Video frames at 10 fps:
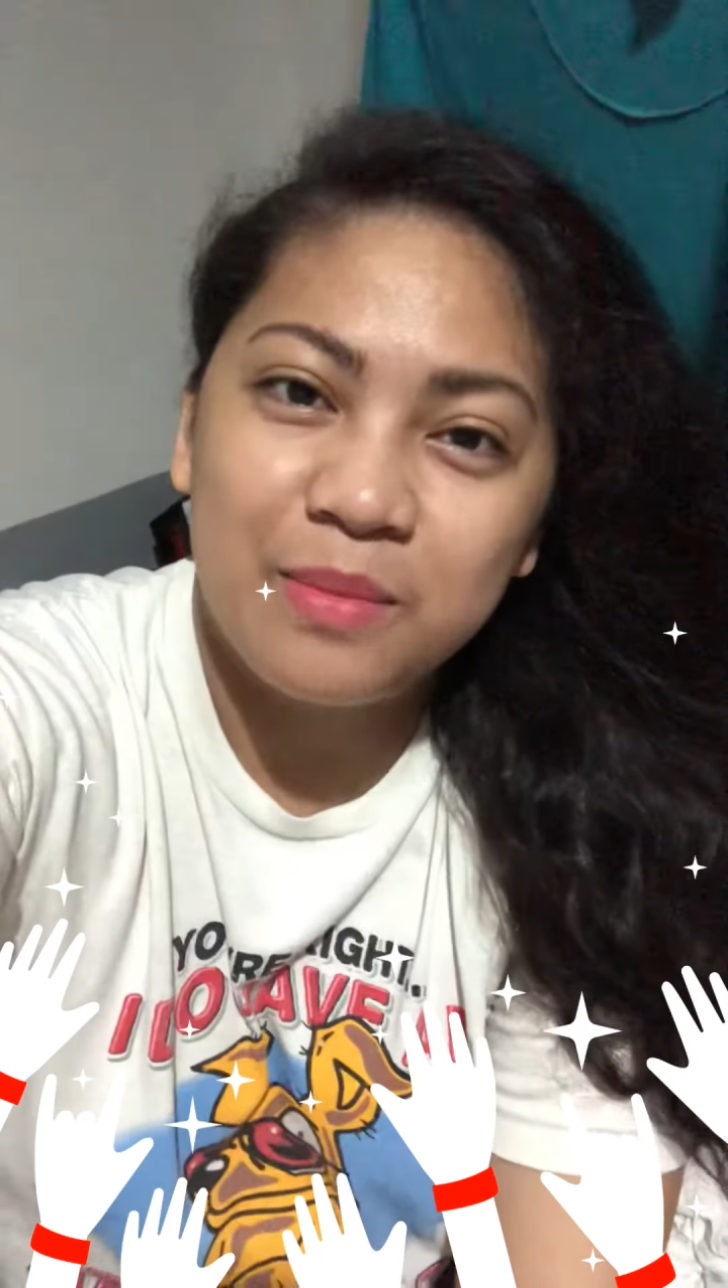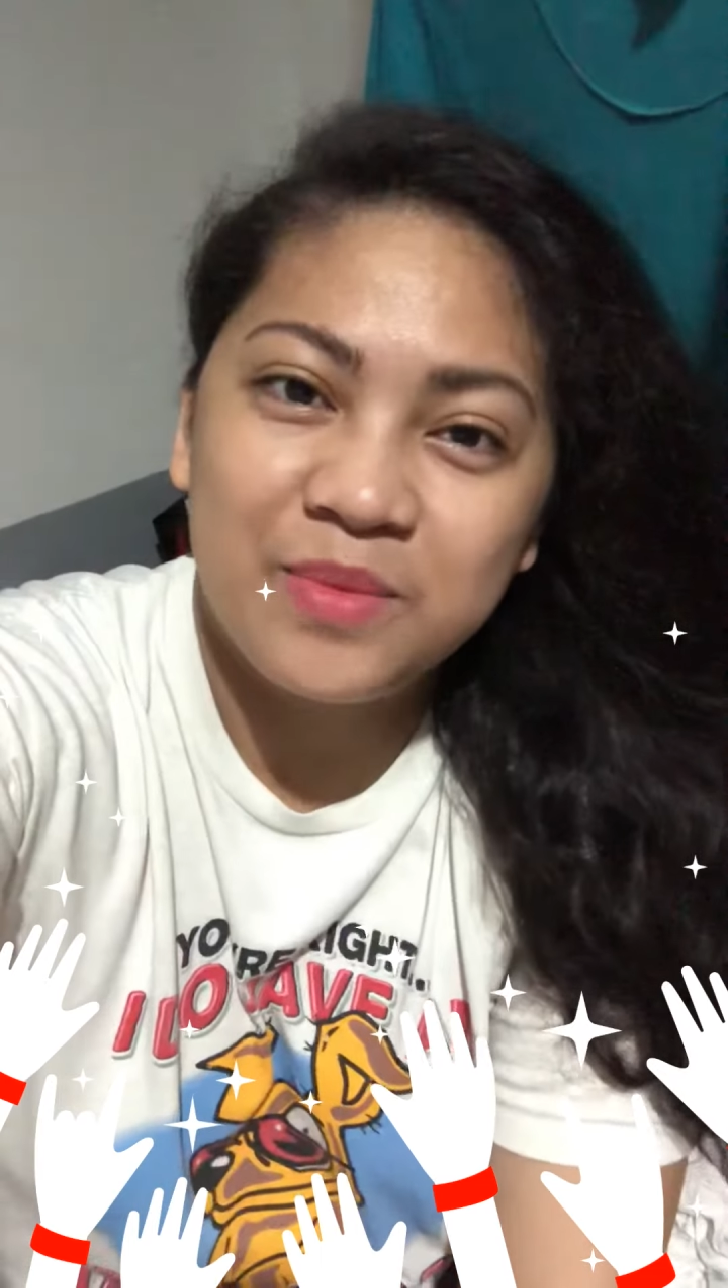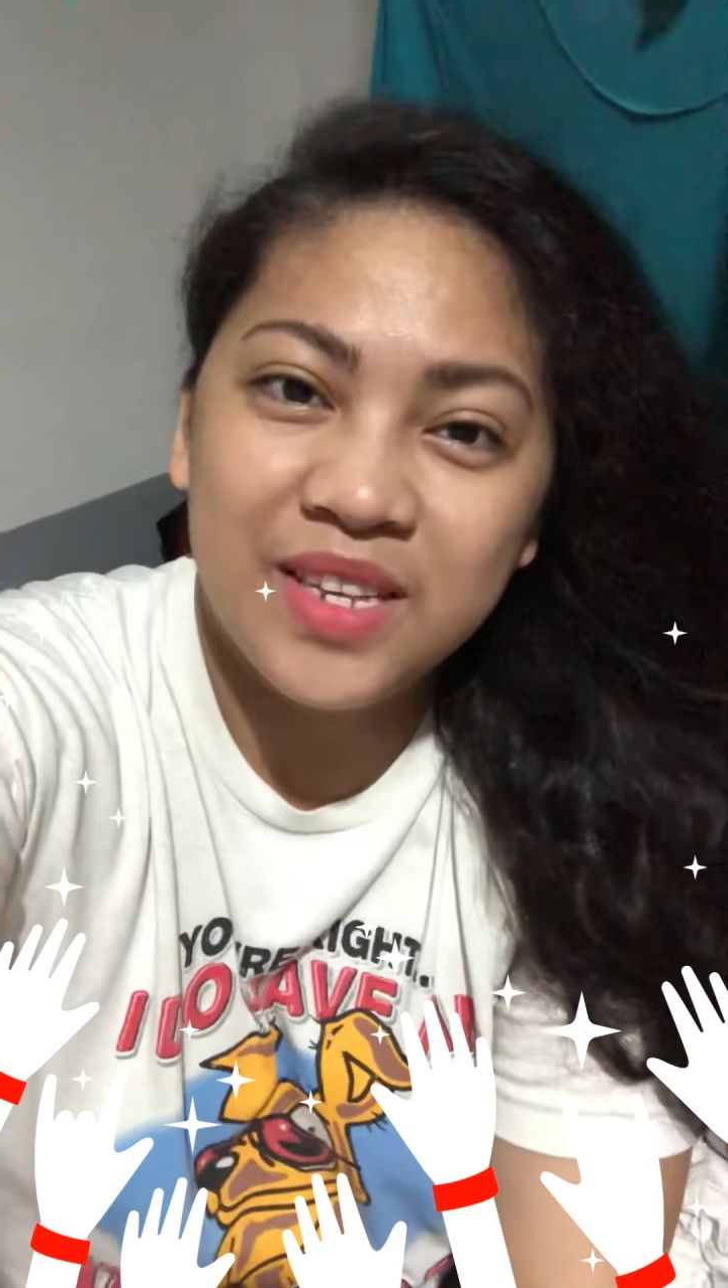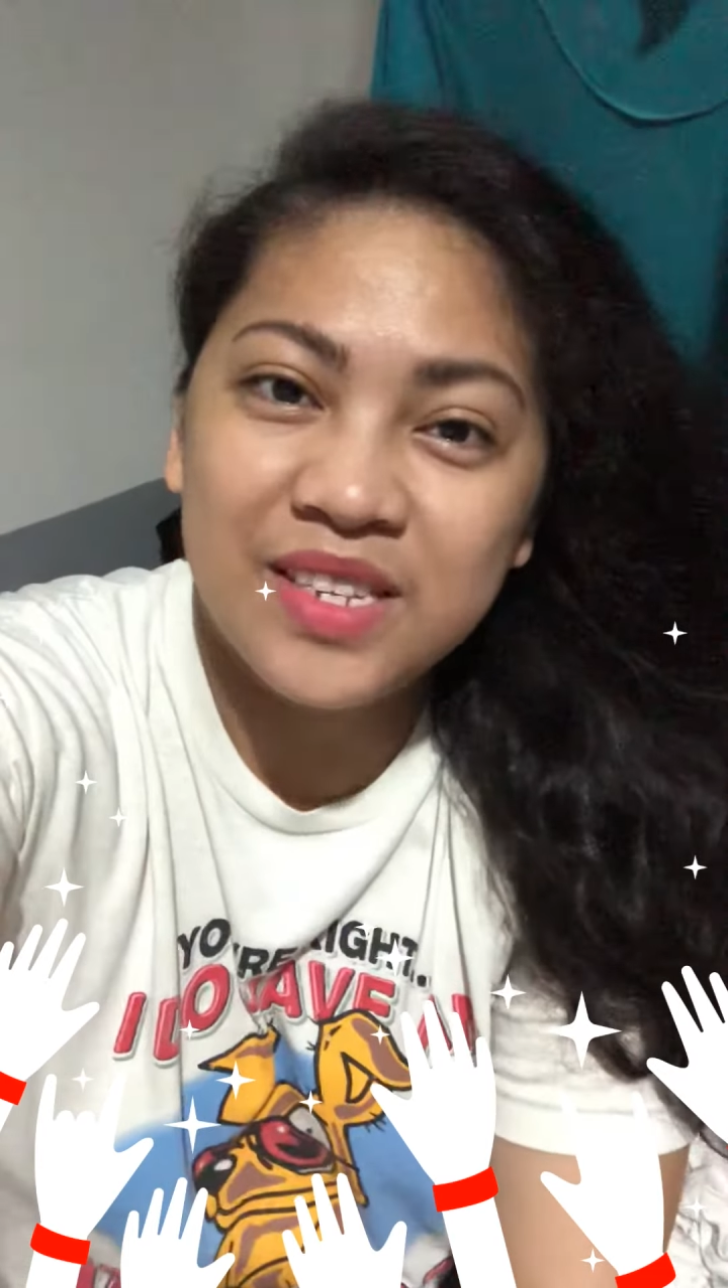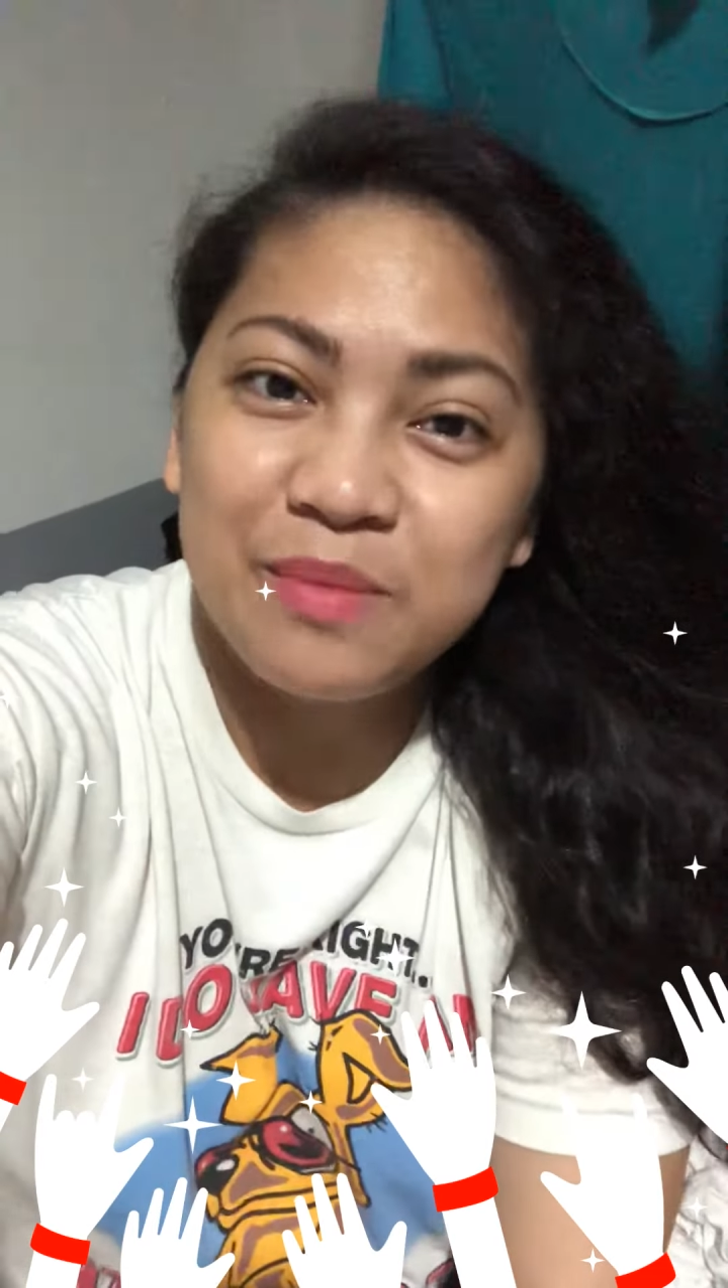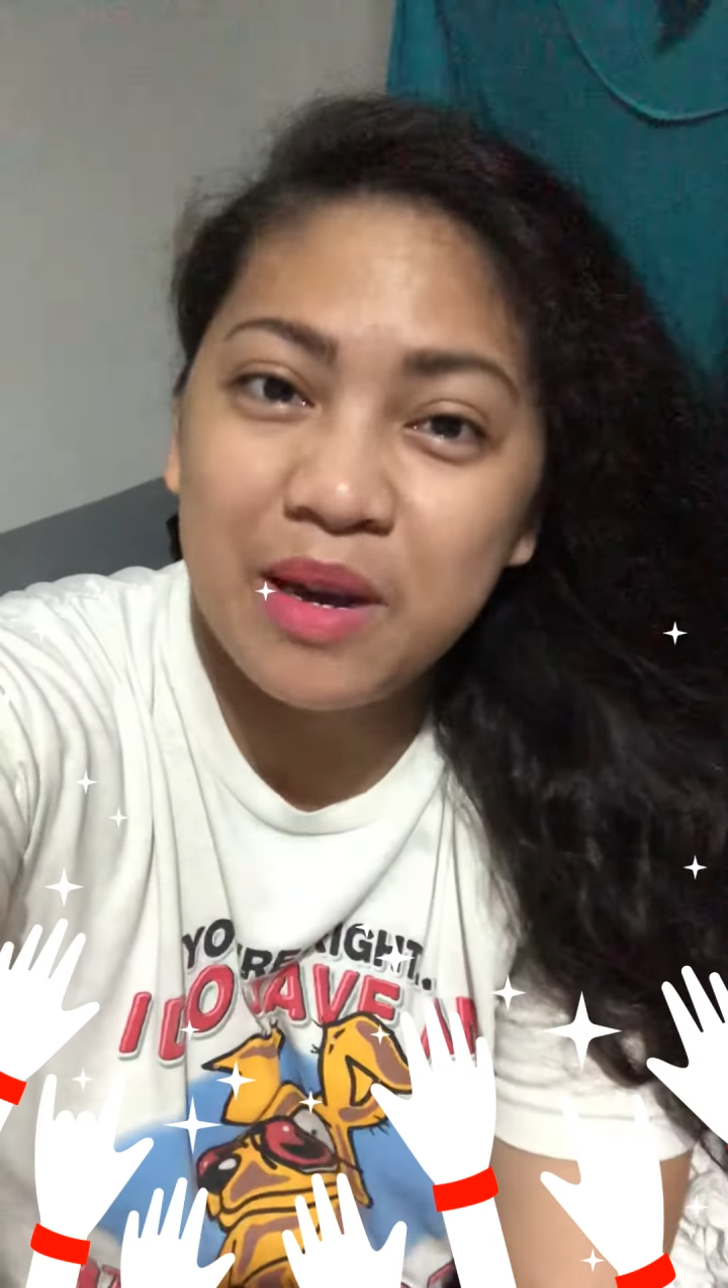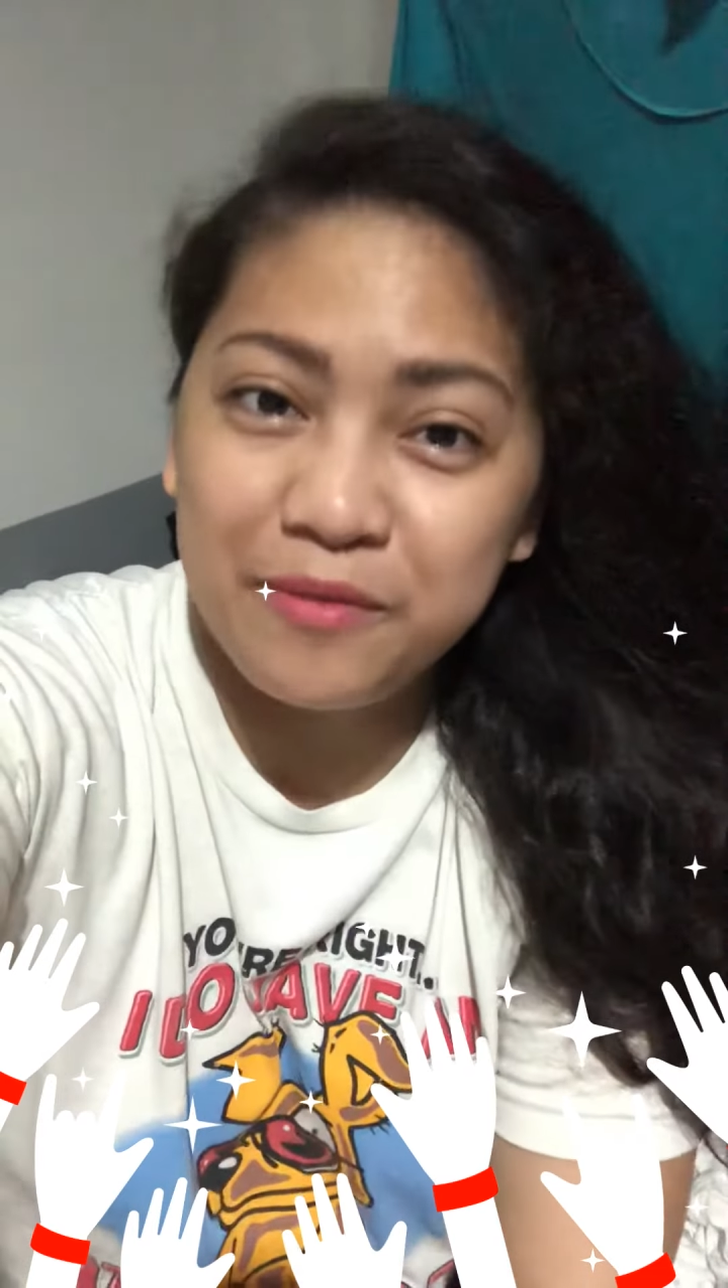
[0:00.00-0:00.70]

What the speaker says: This is my